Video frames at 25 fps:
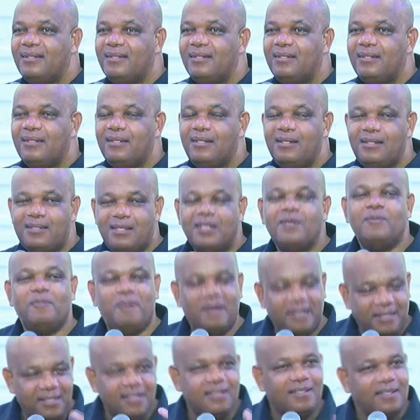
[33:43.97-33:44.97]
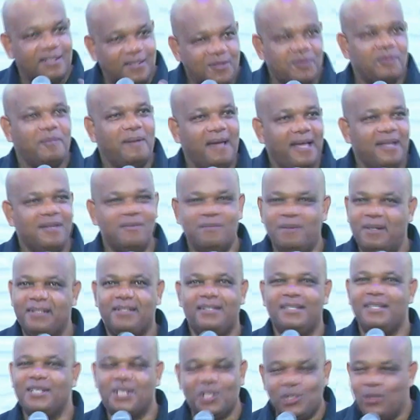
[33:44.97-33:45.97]
He said, but it is mine.
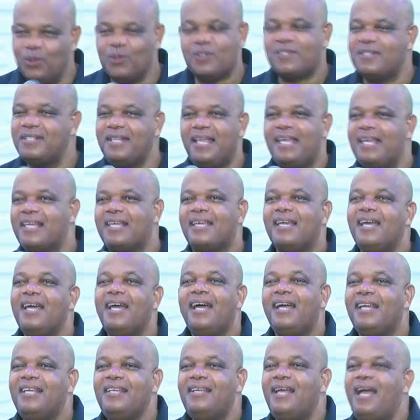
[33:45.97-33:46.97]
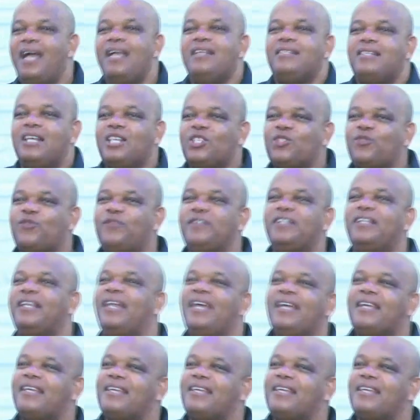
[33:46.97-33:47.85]
But it looks like, I just feel like,